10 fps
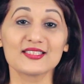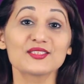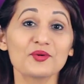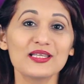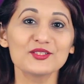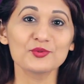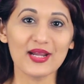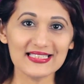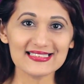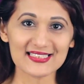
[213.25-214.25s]
So in
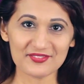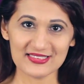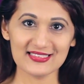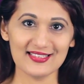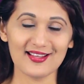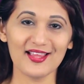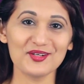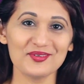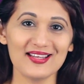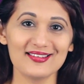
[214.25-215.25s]
2017, I
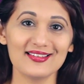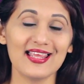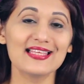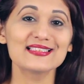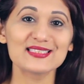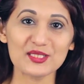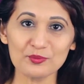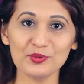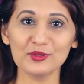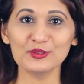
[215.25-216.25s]
created a
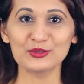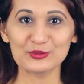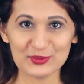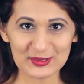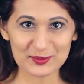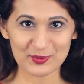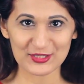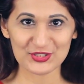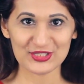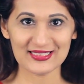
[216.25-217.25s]
simple Google
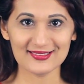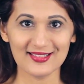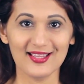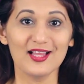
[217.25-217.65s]
spreadsheet